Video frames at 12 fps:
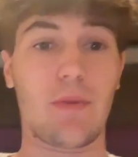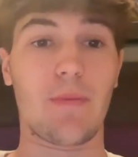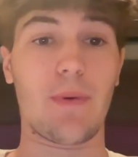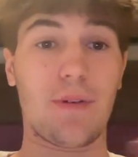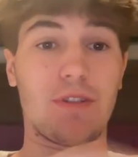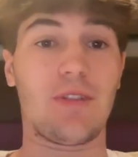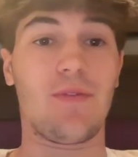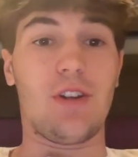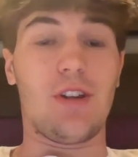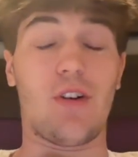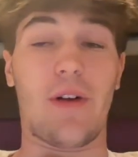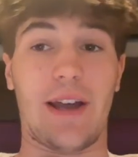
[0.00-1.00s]
to post a
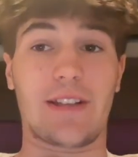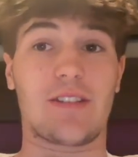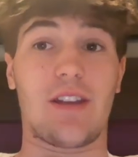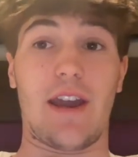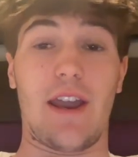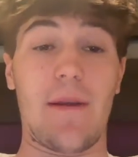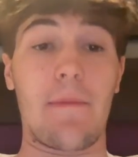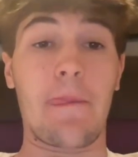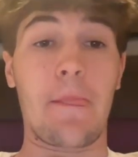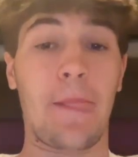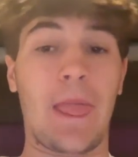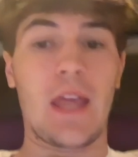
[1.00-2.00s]
video last night,
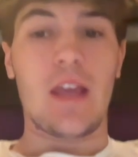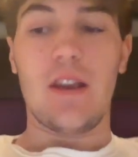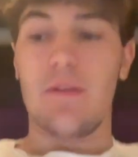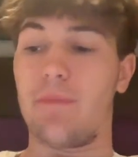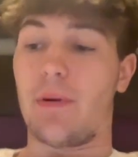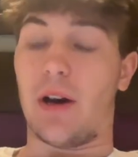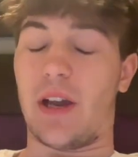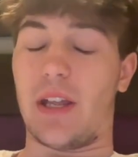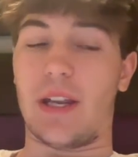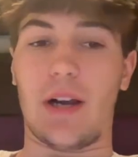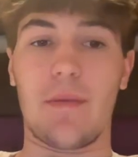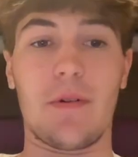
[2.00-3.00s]
but
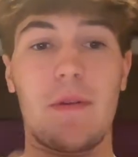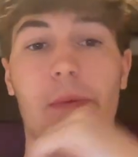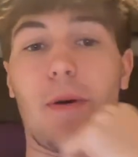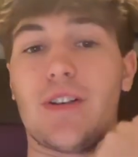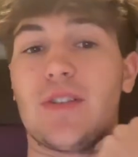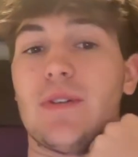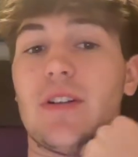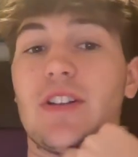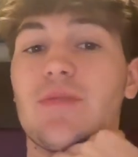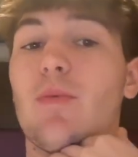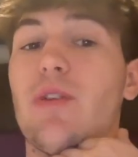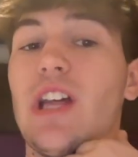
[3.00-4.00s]
I'm going to be posting one
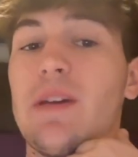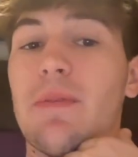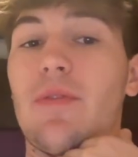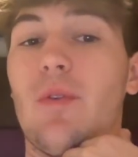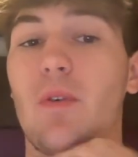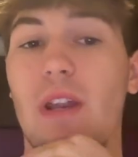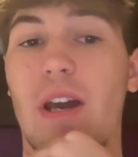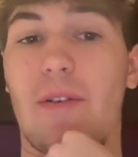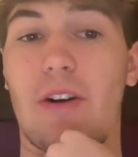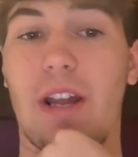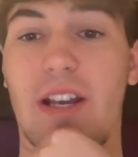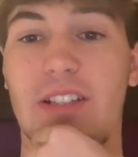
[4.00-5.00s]
this morning before we have
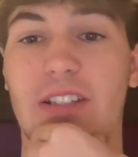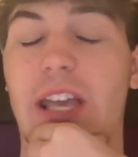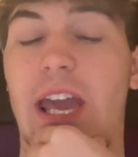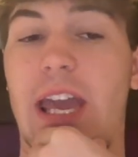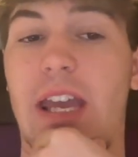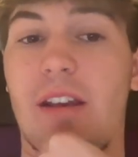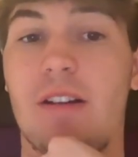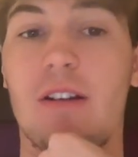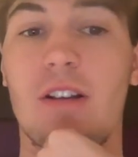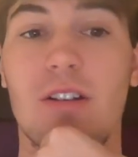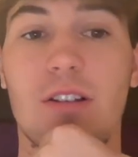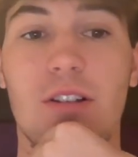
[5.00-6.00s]
our next day,
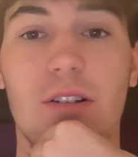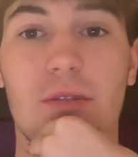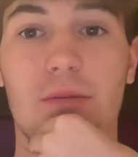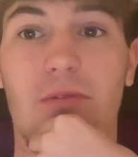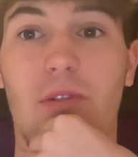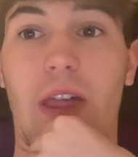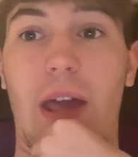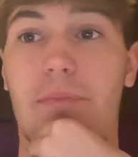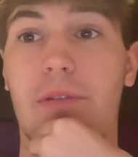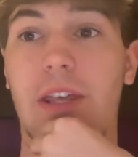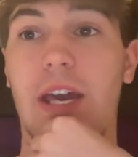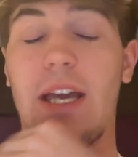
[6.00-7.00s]
before that
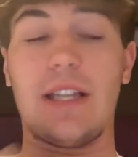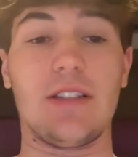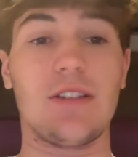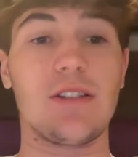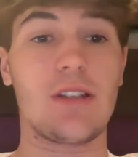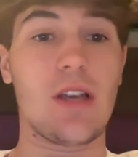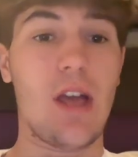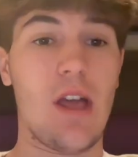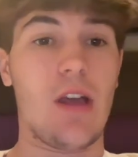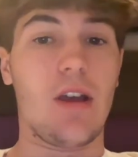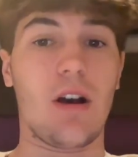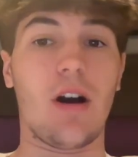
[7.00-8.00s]
begins.
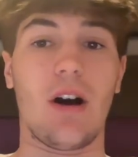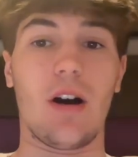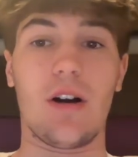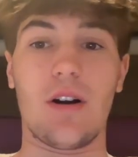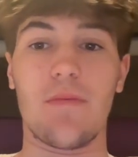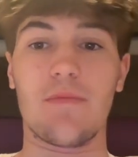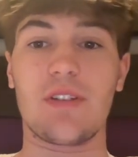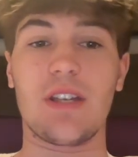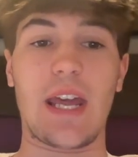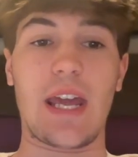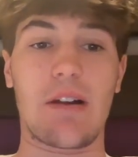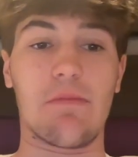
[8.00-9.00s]

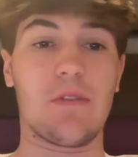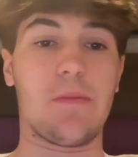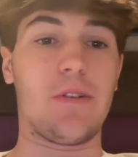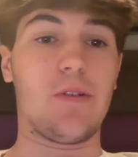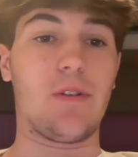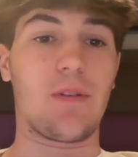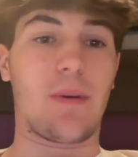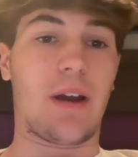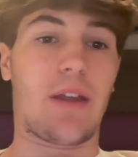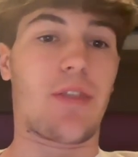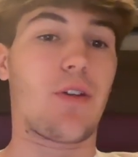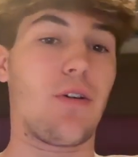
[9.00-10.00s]
Today I'm going to be doing my
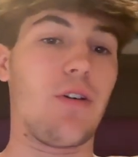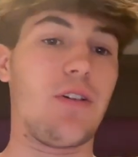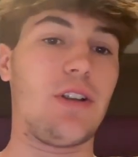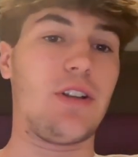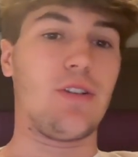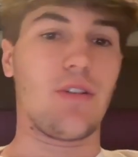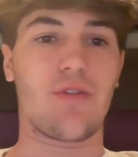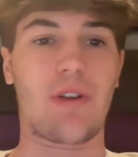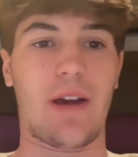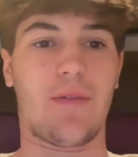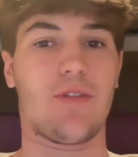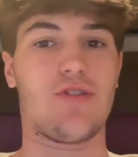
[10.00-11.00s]
third digital
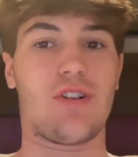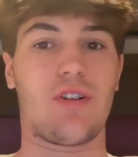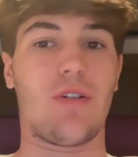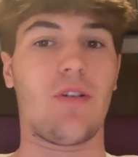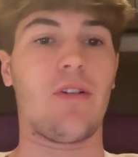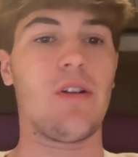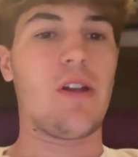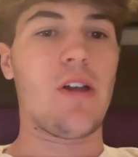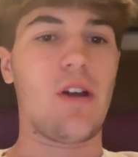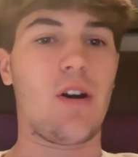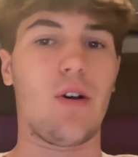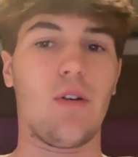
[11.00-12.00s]
travel journal
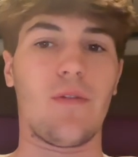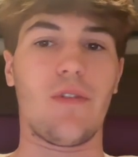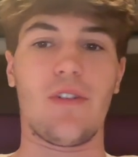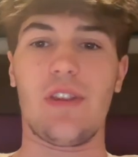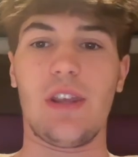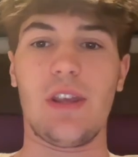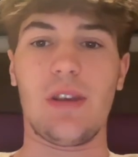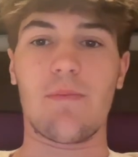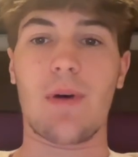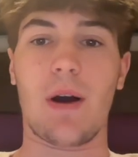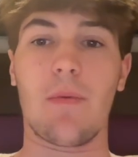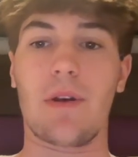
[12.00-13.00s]
over the
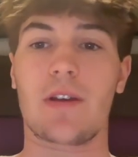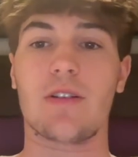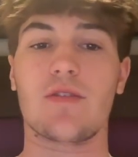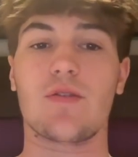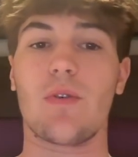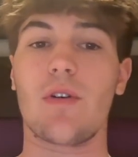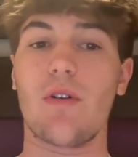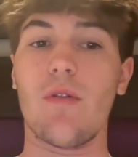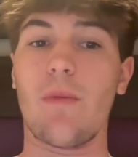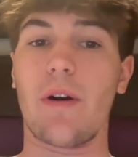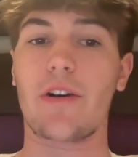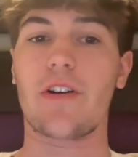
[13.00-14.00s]
public historical
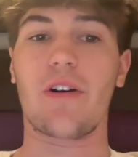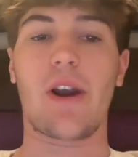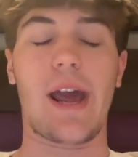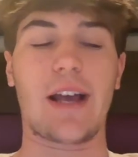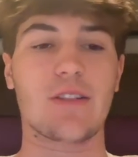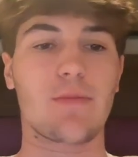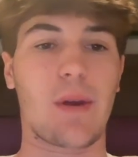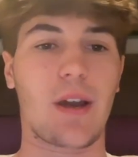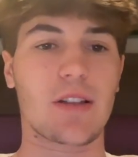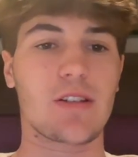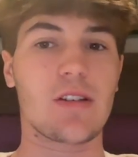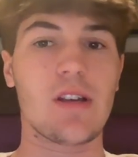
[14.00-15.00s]
marker
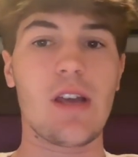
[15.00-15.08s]
aspect.